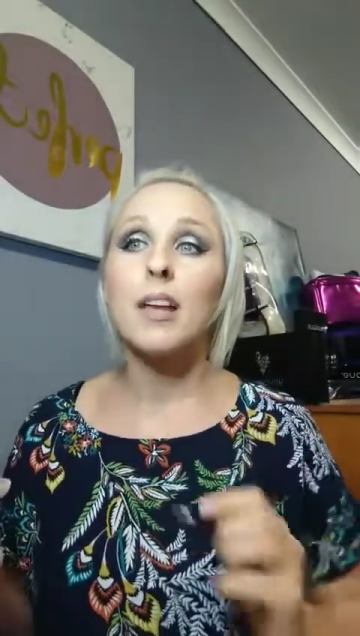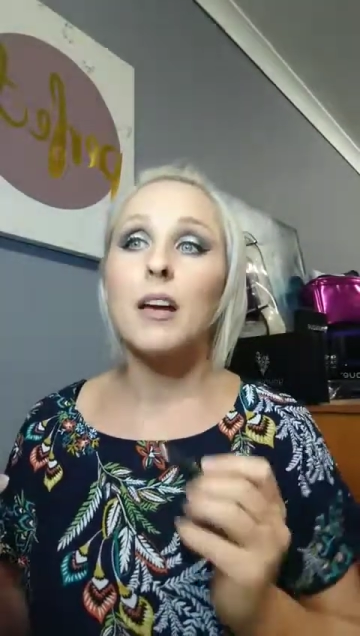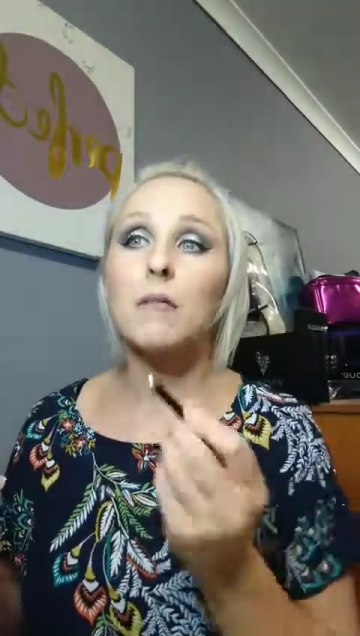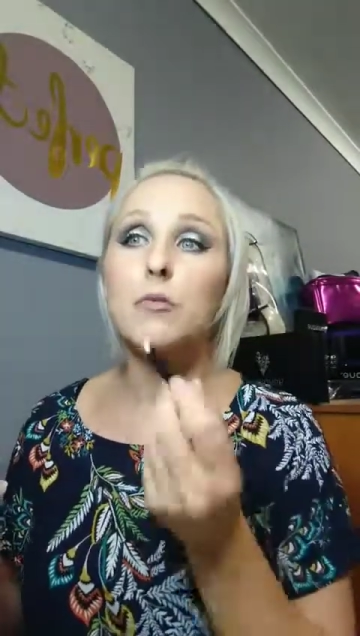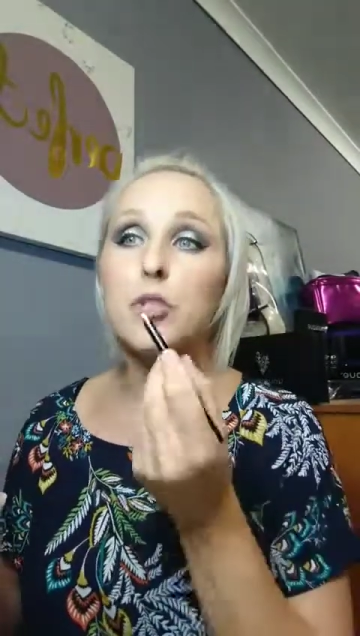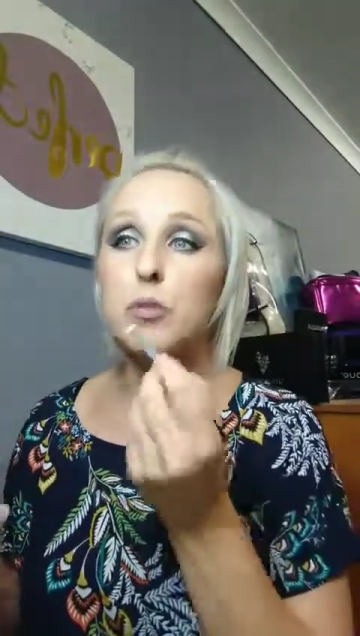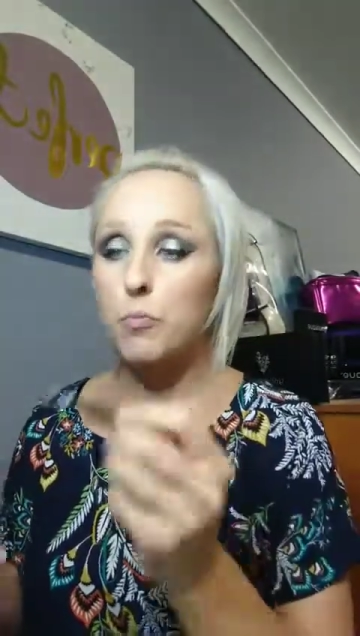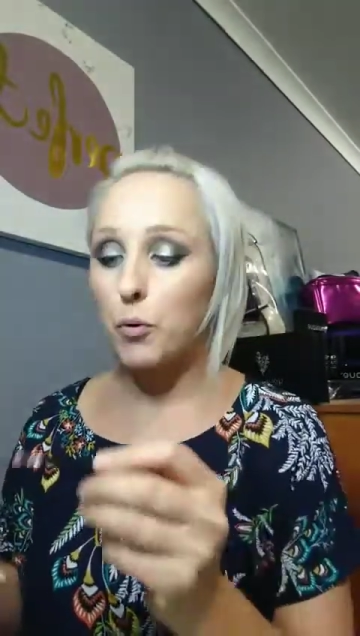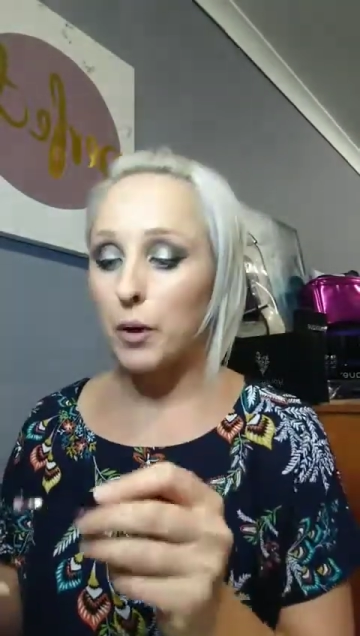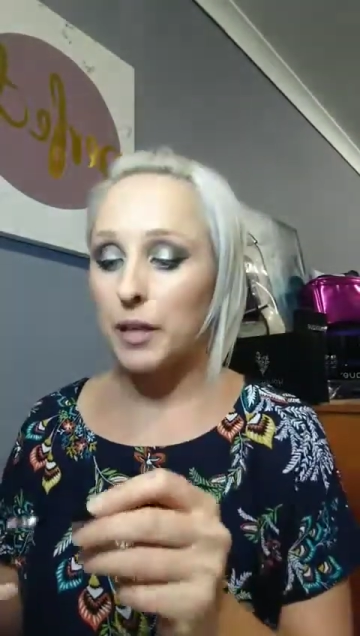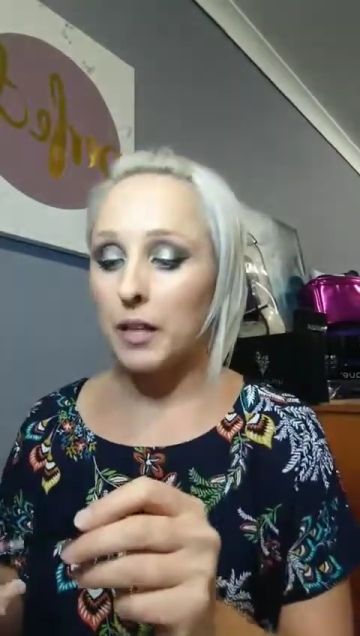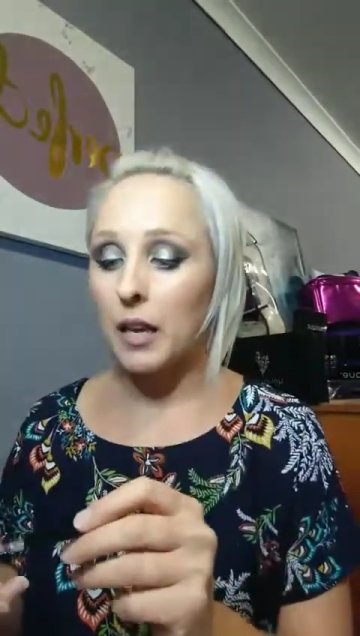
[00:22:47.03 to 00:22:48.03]
I'm just
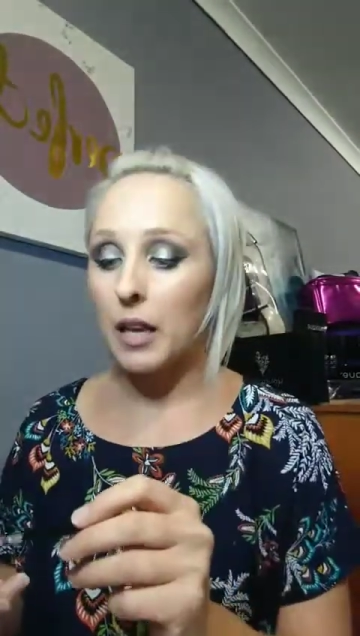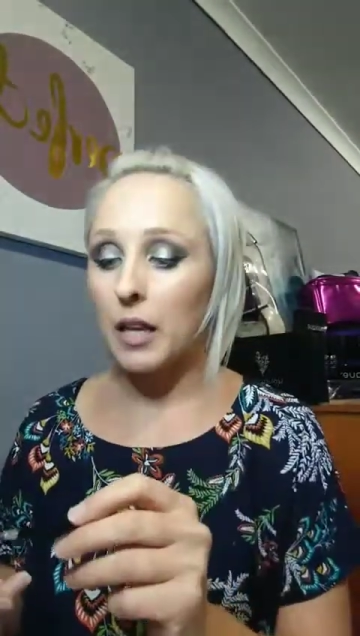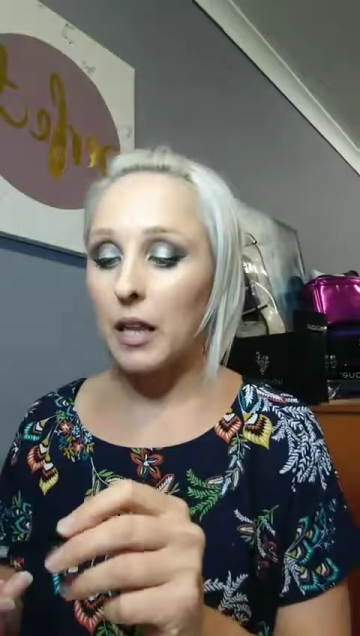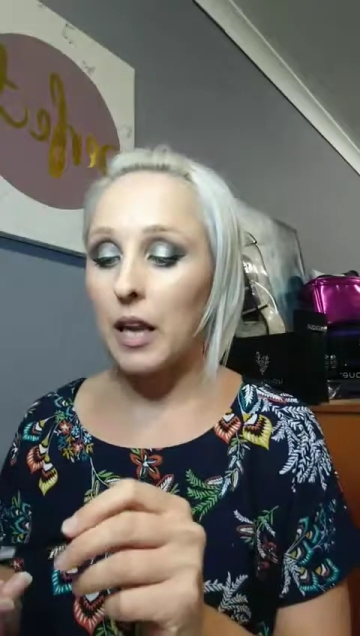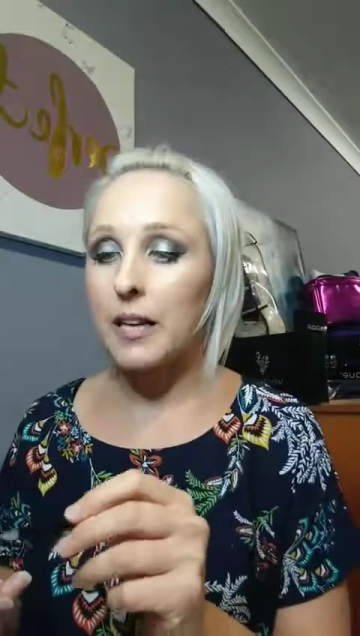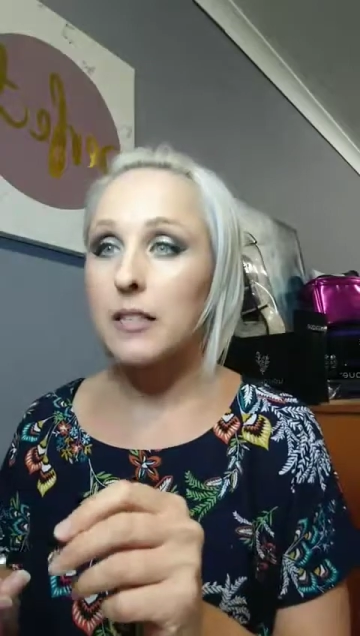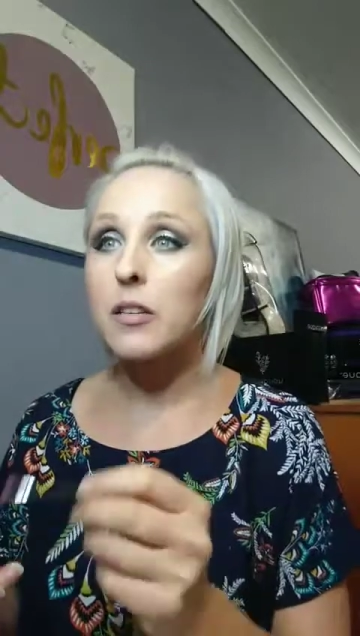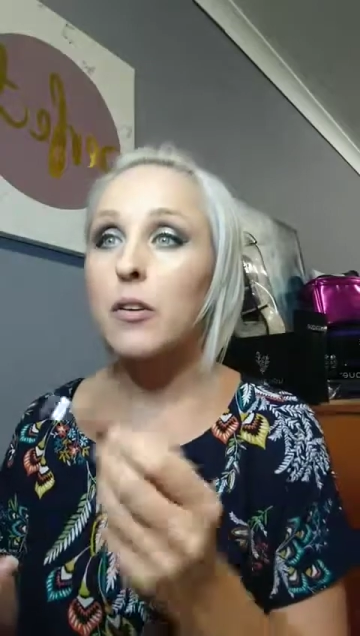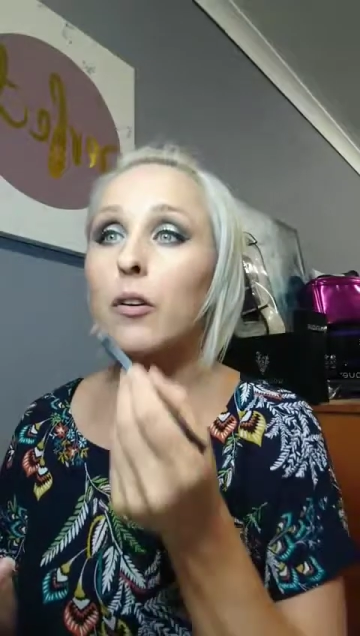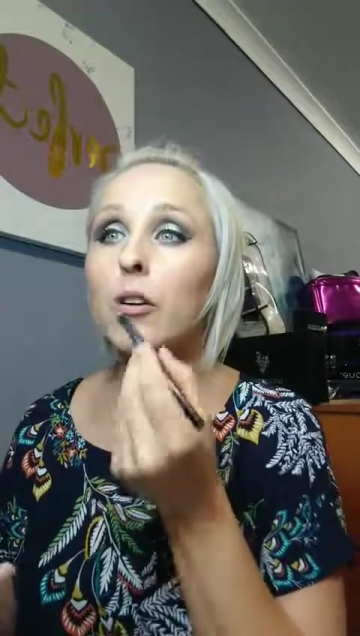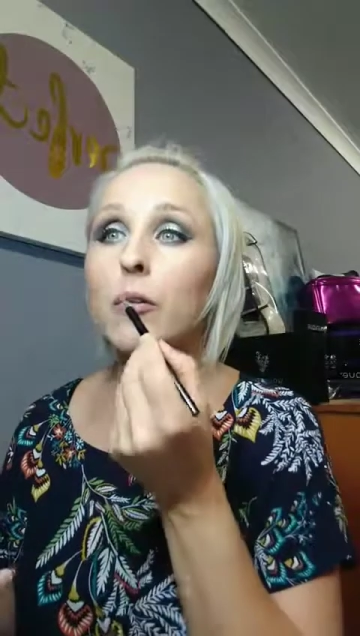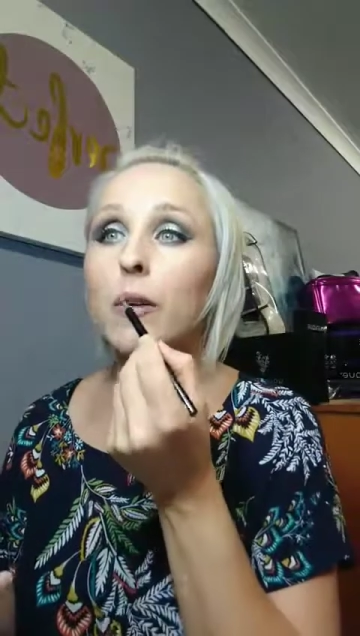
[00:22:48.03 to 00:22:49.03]
putting that lighter
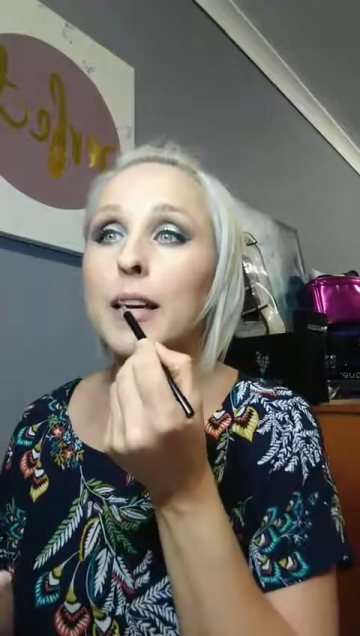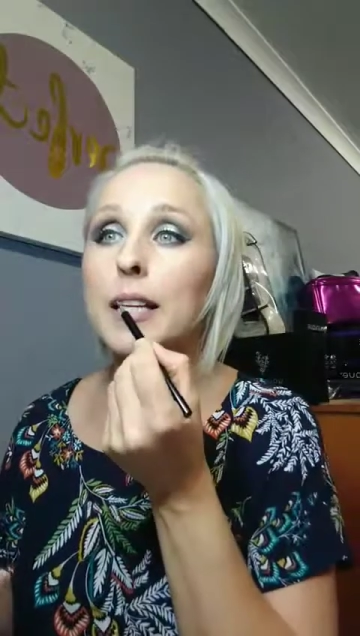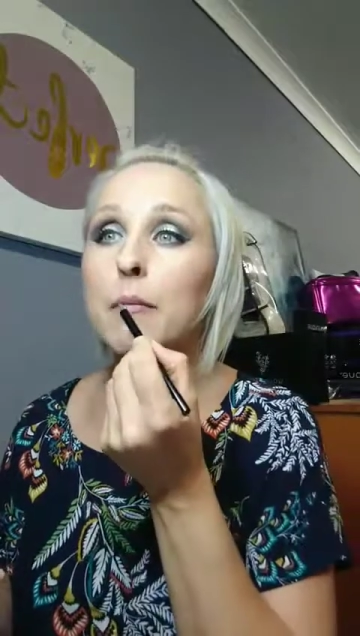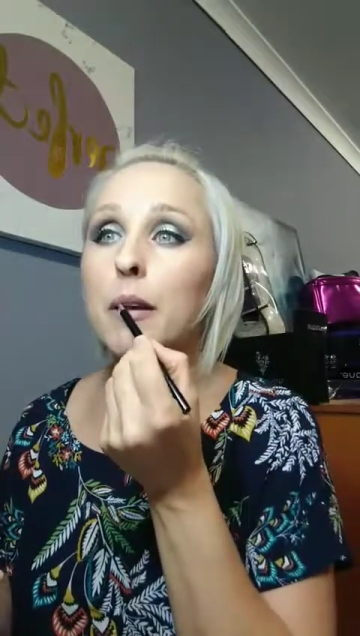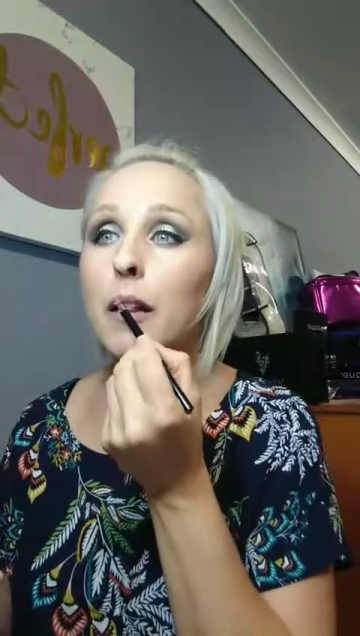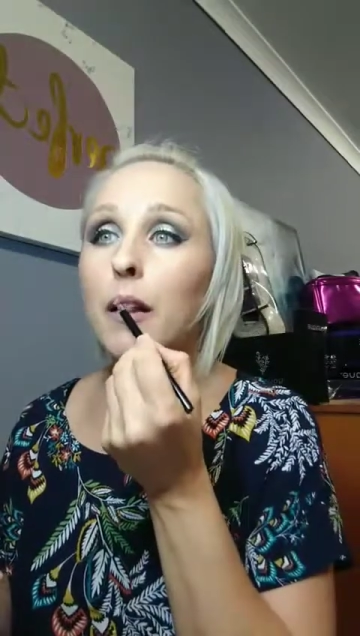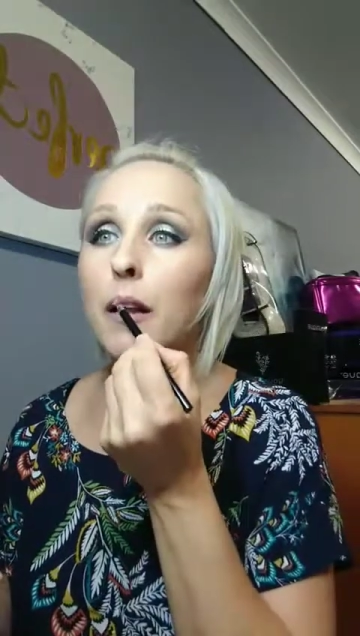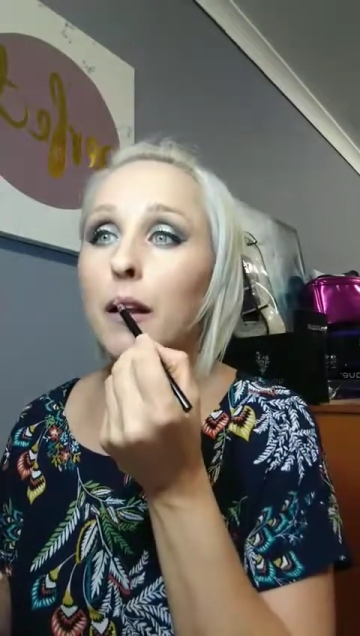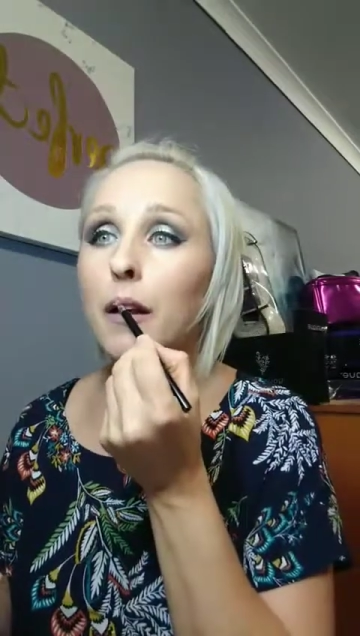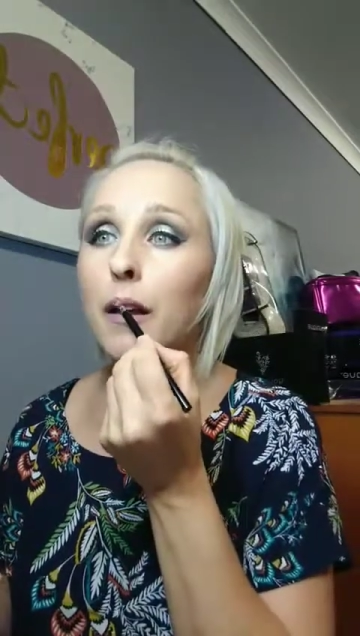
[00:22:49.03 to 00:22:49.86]
colour right in the middle.